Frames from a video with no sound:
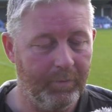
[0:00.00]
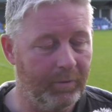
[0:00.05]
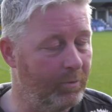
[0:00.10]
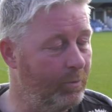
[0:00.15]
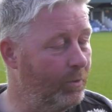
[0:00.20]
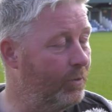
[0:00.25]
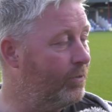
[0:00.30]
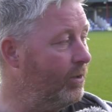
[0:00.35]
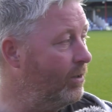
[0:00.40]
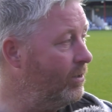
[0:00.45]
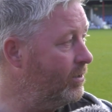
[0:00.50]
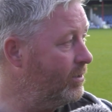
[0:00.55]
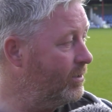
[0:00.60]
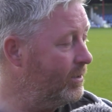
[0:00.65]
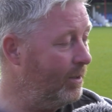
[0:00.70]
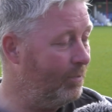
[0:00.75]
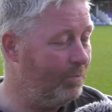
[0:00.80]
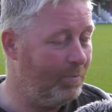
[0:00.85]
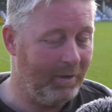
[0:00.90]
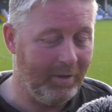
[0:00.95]
we've got a
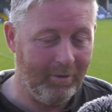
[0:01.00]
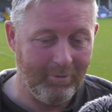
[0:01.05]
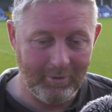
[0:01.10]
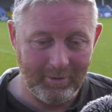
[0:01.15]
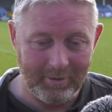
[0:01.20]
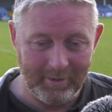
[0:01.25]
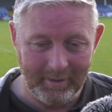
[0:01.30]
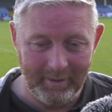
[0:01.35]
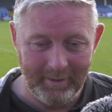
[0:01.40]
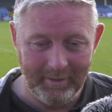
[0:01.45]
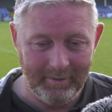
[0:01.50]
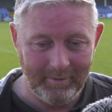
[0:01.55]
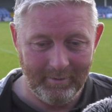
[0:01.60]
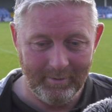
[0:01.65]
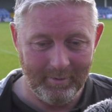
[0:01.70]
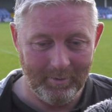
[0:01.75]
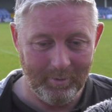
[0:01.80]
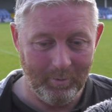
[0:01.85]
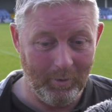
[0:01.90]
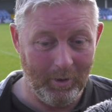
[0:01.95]
set play routine,
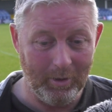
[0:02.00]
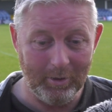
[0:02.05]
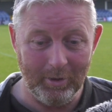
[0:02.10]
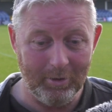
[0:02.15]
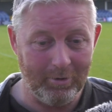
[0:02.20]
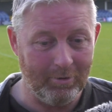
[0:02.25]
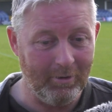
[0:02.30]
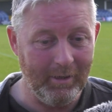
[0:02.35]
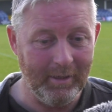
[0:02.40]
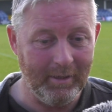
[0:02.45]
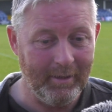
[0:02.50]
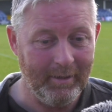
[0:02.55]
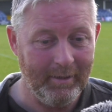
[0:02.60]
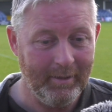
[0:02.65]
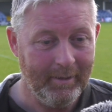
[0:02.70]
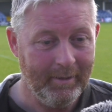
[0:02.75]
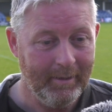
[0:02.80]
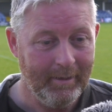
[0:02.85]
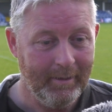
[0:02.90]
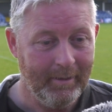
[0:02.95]
work the treat.
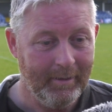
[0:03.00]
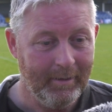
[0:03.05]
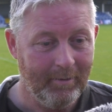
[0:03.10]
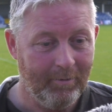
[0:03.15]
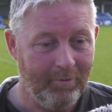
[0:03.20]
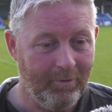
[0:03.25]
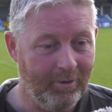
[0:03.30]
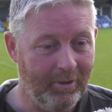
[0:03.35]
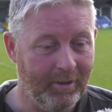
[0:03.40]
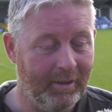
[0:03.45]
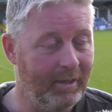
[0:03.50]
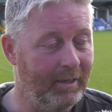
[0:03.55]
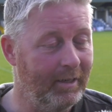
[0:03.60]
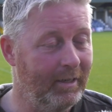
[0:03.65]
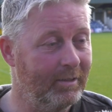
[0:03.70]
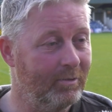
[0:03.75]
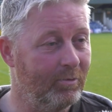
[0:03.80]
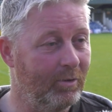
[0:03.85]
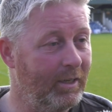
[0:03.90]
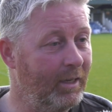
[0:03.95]
Funny thing
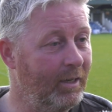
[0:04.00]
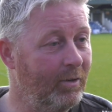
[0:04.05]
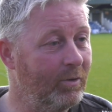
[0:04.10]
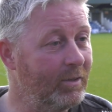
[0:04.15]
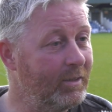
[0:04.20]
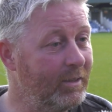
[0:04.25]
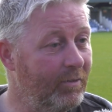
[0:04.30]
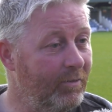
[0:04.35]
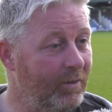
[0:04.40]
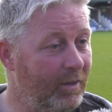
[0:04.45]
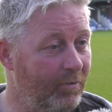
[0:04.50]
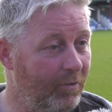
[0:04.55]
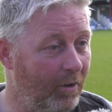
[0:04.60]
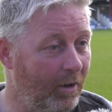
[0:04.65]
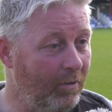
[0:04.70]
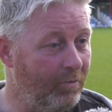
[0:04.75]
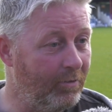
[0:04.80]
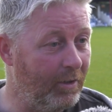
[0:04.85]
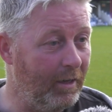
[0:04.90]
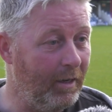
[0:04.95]
is, he wasn't even
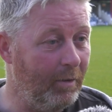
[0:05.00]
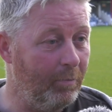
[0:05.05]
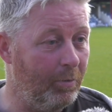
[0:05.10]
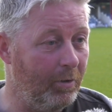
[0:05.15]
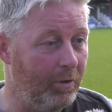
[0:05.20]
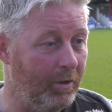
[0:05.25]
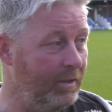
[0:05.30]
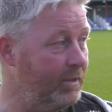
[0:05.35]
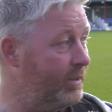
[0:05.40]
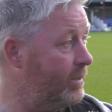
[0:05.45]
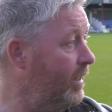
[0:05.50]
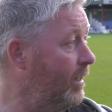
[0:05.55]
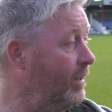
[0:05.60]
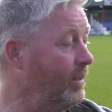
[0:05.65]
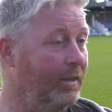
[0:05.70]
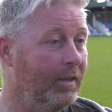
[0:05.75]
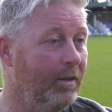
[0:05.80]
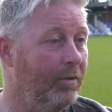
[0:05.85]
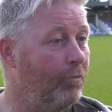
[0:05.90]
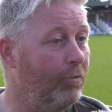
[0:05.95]
involved in it, but he's
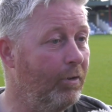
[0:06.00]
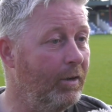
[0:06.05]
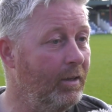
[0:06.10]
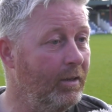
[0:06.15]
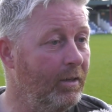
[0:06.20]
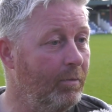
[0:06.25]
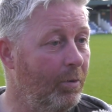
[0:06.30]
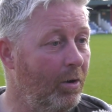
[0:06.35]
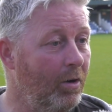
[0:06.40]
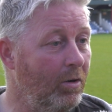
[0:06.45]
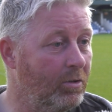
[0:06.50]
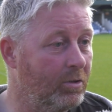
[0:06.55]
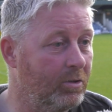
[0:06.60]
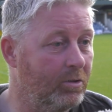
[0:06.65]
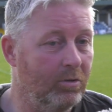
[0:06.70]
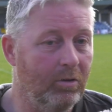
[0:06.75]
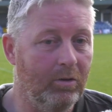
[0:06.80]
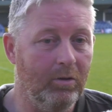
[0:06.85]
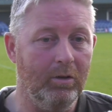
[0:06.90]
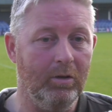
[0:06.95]
standing there free in the box,
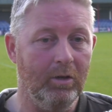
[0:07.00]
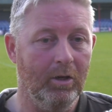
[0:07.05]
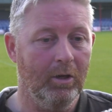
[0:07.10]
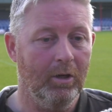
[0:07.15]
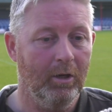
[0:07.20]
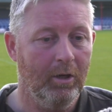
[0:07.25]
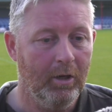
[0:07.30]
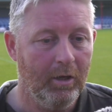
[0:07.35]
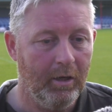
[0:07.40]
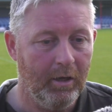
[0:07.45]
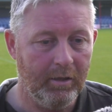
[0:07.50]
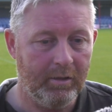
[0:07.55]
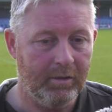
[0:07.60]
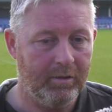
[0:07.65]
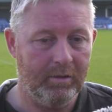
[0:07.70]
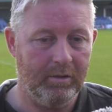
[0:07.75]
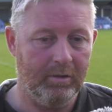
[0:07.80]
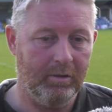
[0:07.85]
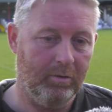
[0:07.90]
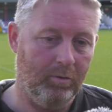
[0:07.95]
so
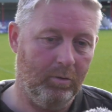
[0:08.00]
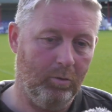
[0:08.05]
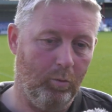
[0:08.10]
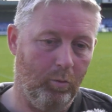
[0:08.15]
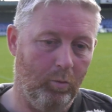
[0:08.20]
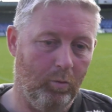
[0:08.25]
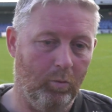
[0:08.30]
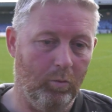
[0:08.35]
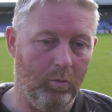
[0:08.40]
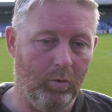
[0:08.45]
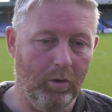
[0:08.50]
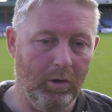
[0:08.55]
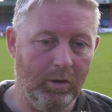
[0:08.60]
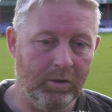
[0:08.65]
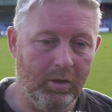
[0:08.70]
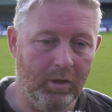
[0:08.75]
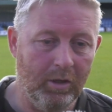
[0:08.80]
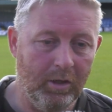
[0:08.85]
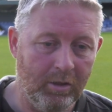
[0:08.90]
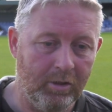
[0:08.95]
it's
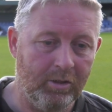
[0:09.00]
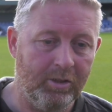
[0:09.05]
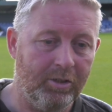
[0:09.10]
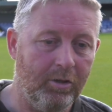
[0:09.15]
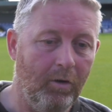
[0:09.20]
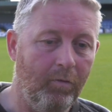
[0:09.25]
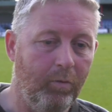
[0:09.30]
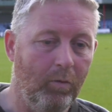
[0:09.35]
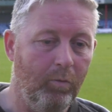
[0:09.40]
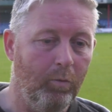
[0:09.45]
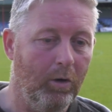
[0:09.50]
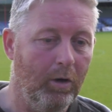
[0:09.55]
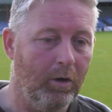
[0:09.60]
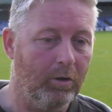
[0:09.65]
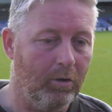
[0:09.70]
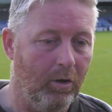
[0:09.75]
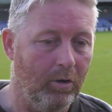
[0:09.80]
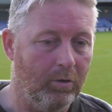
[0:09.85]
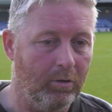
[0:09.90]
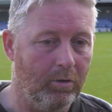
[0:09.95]
stuff we've
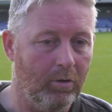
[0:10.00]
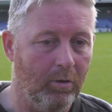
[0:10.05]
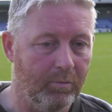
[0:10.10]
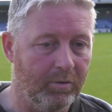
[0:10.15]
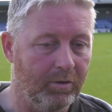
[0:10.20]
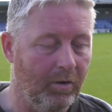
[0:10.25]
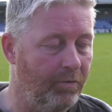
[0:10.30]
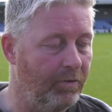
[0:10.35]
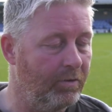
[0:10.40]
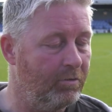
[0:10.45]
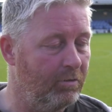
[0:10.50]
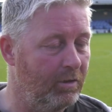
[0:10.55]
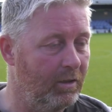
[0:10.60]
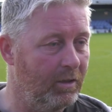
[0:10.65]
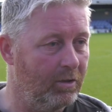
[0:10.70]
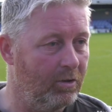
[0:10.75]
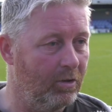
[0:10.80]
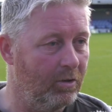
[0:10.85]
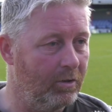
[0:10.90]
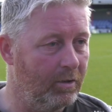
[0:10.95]
worked on comes off. It's really
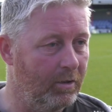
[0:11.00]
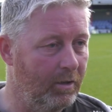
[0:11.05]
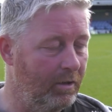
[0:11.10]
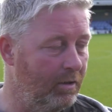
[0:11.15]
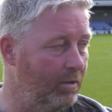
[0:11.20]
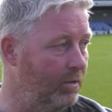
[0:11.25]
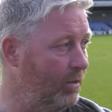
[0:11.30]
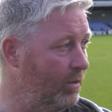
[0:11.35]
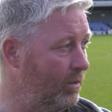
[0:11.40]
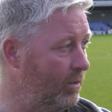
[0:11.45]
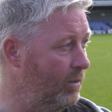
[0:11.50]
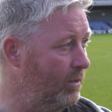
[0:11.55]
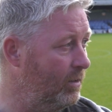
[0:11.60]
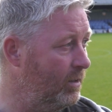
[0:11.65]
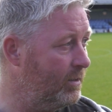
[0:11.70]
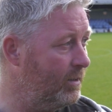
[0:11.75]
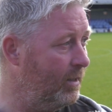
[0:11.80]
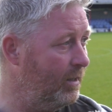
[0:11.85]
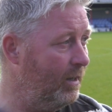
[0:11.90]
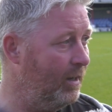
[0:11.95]
good, and
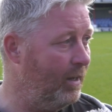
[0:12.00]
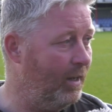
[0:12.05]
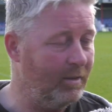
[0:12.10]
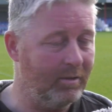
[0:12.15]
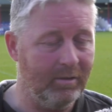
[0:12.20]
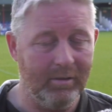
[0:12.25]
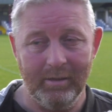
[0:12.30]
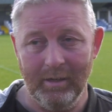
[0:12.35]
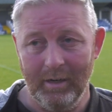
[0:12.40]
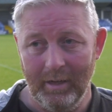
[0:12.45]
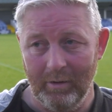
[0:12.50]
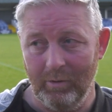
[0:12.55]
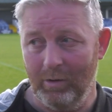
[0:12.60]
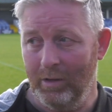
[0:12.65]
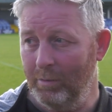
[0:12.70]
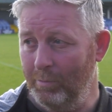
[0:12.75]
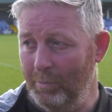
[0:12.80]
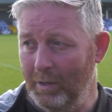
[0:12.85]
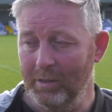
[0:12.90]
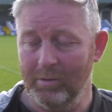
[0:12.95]
the lads are delighted with
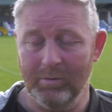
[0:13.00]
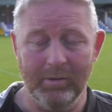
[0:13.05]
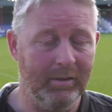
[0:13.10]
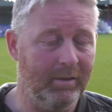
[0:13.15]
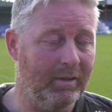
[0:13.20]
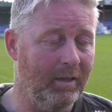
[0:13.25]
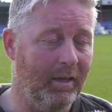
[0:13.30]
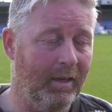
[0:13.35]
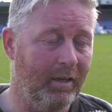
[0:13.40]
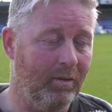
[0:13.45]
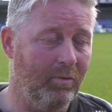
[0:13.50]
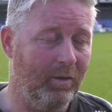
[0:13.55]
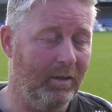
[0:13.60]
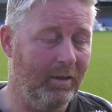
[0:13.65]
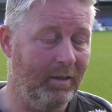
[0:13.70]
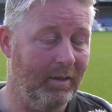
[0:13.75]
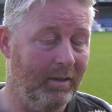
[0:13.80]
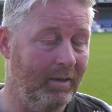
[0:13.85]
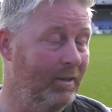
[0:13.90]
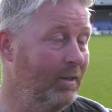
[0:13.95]
that, the management's delighted with
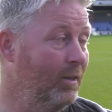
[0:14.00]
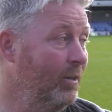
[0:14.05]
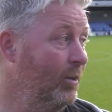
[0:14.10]
it, and